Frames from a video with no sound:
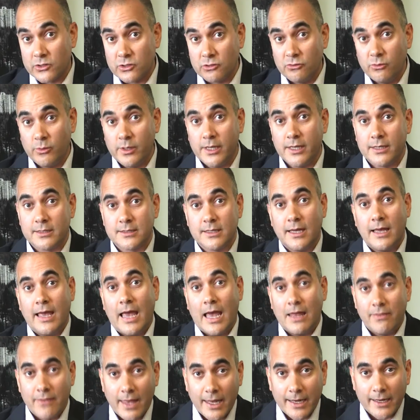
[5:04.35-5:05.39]
or 2 weeks,
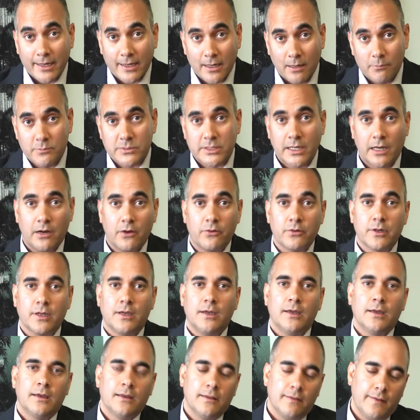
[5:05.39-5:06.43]
and then it comes out,
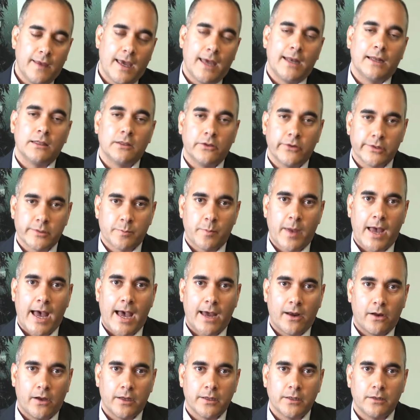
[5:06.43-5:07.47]
then it looks
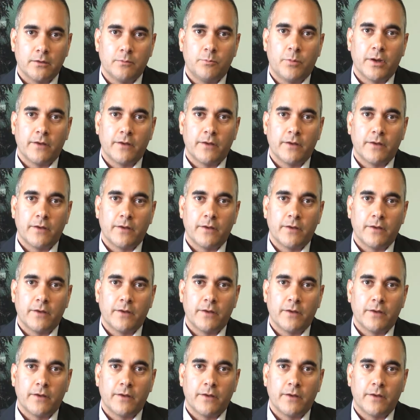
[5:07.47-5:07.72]
bad on you.